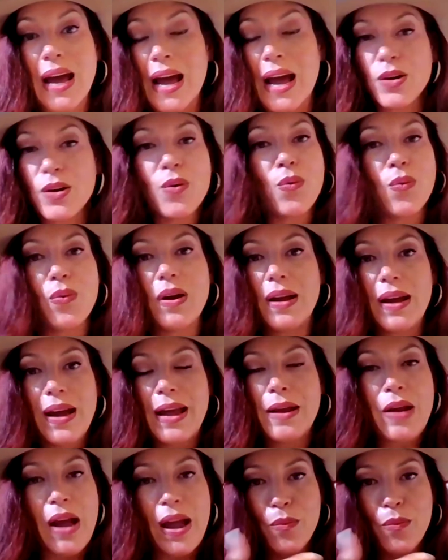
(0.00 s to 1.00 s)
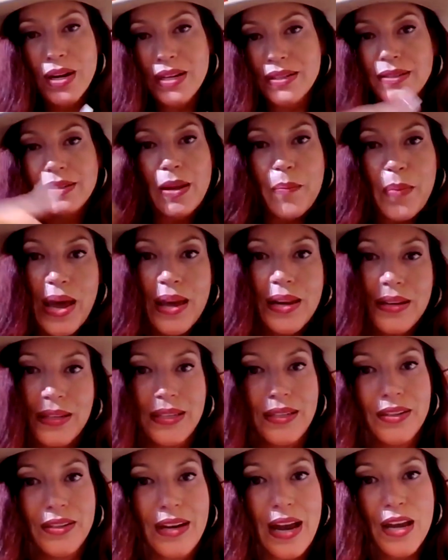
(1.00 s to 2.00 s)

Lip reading: I want to step out of here.